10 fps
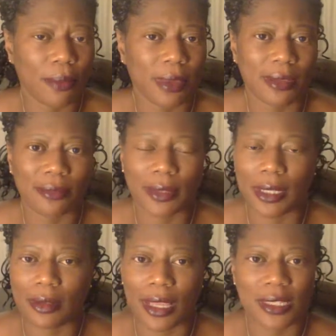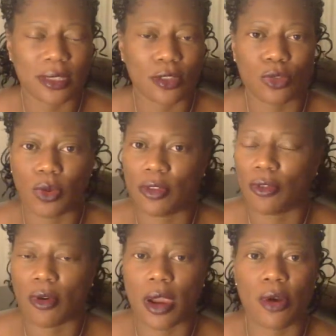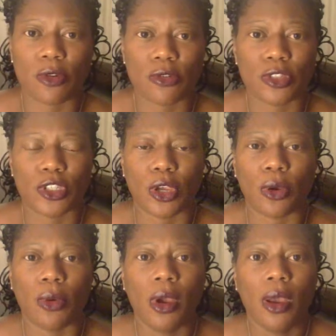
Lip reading: in less than 24 hours. So